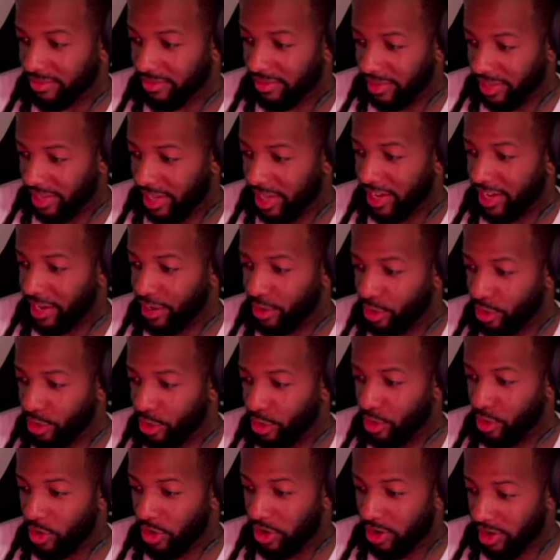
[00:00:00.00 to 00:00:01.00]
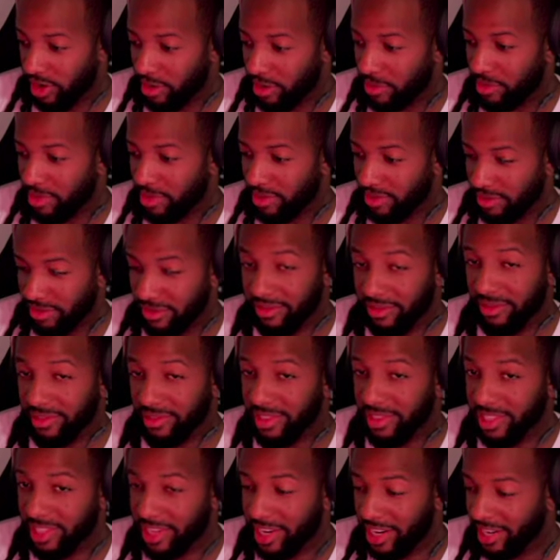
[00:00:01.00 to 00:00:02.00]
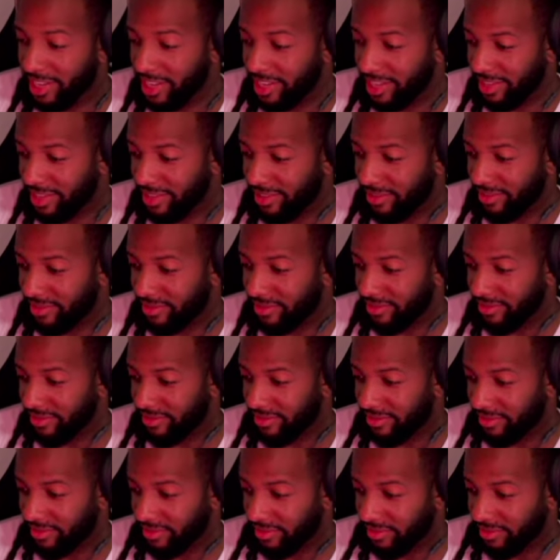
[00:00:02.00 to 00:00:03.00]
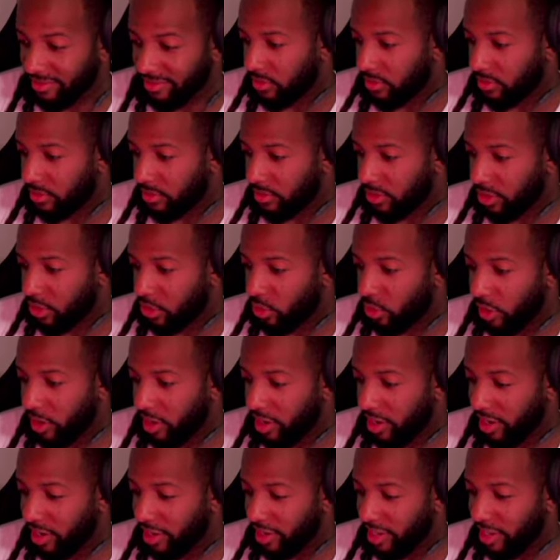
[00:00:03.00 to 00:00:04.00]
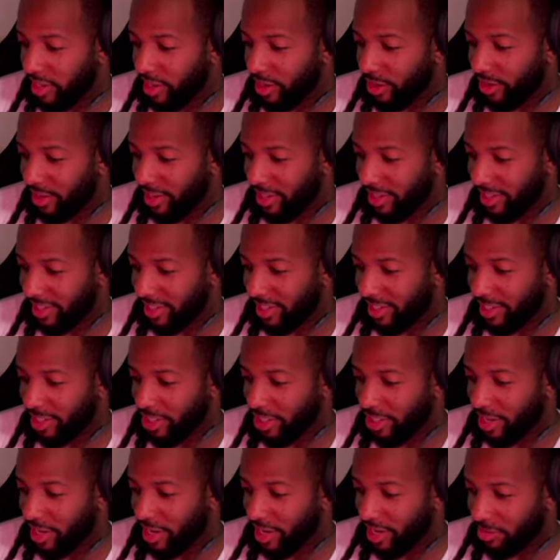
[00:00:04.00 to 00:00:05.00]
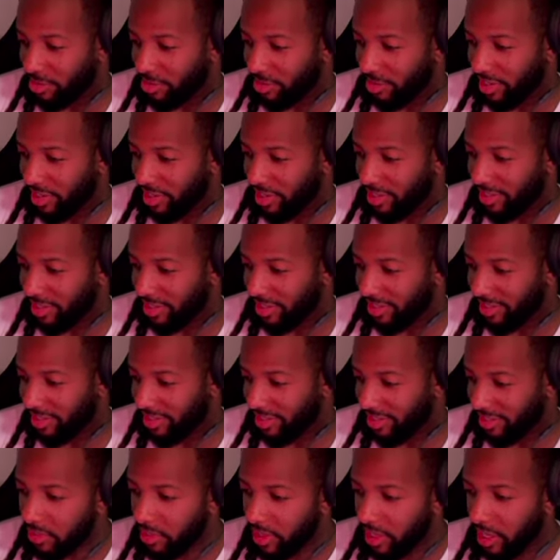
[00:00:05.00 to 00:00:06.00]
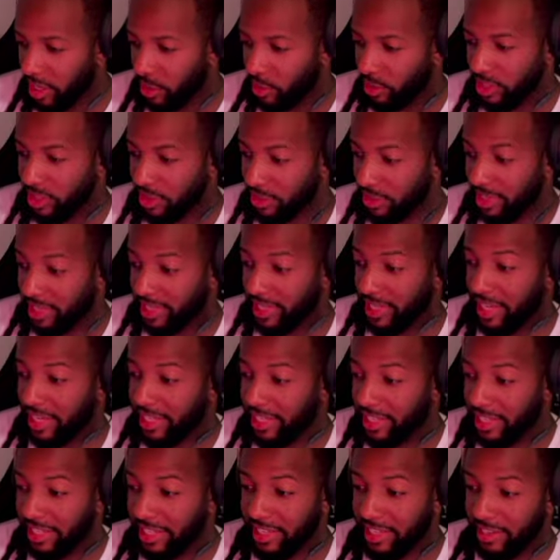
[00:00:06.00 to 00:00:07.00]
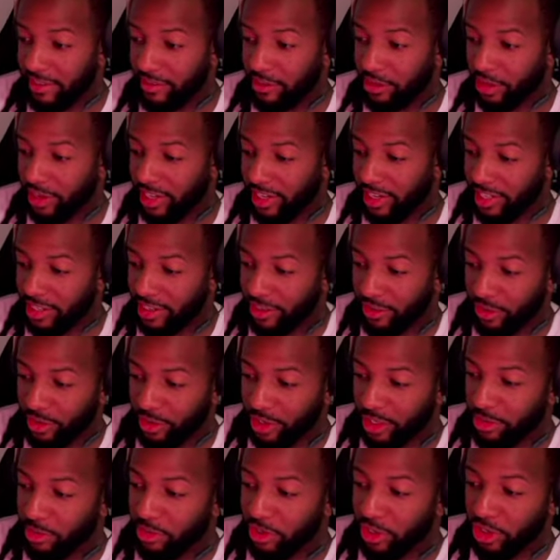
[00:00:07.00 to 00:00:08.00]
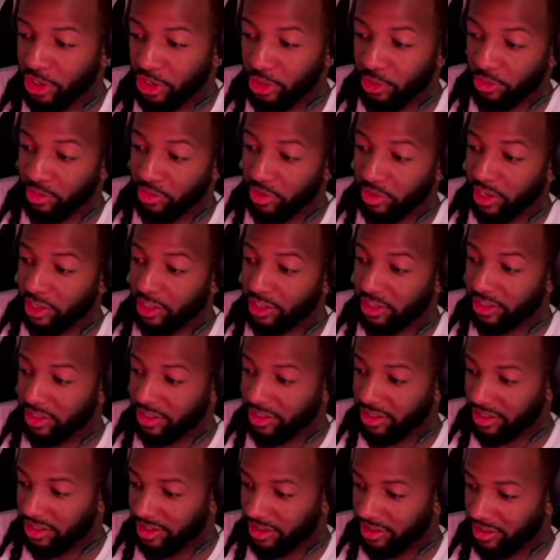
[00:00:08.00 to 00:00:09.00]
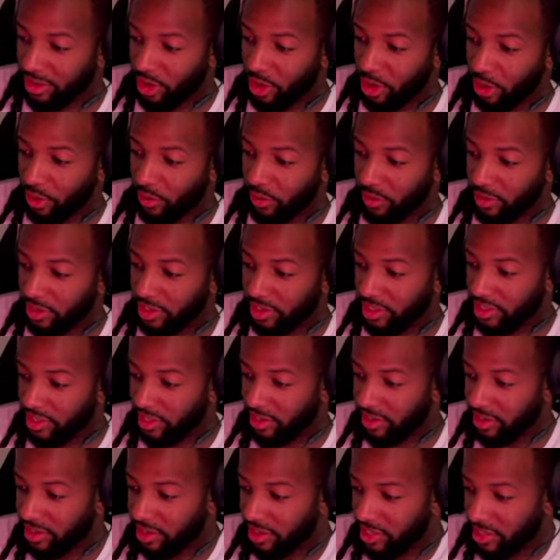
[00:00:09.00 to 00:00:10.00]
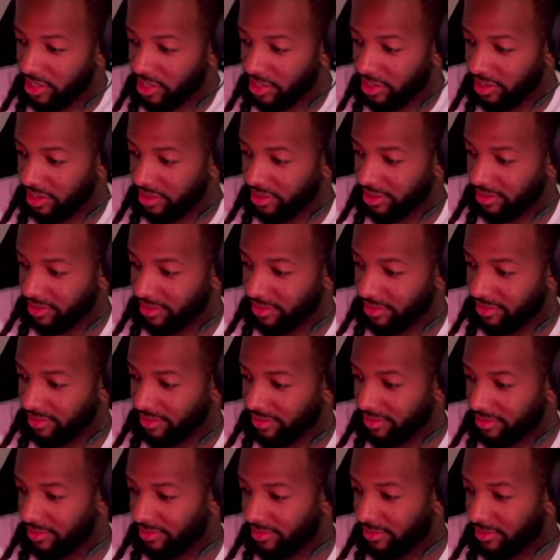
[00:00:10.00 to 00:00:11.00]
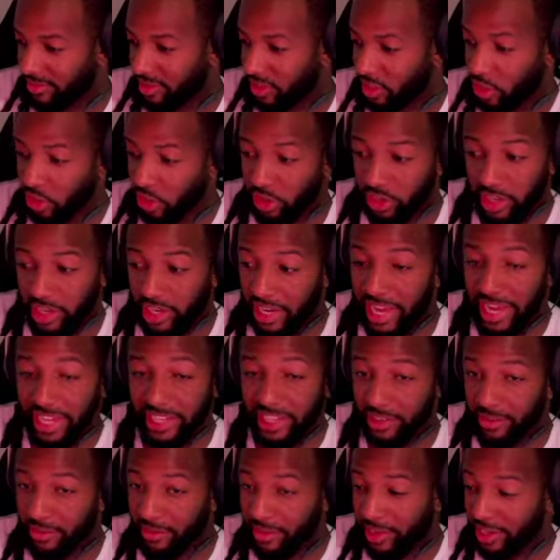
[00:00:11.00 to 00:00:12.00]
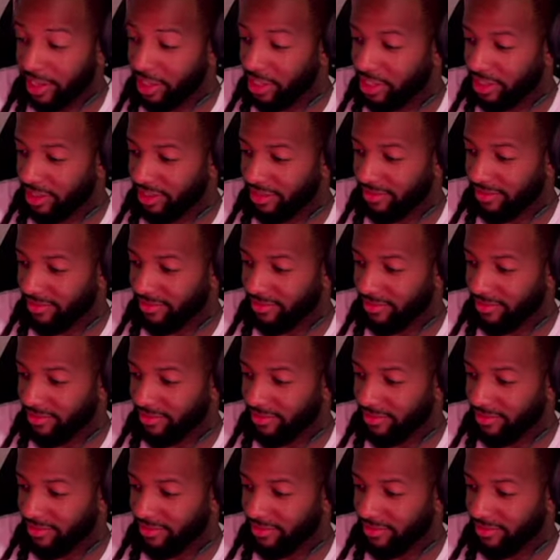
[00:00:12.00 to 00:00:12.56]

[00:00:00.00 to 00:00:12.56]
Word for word: Yeah, they know who you are. They've been studying. Creating Aikido like this is child's play. It was a mistake to leave traces of your spiritual pressures all over the Seireitei during the last invasion.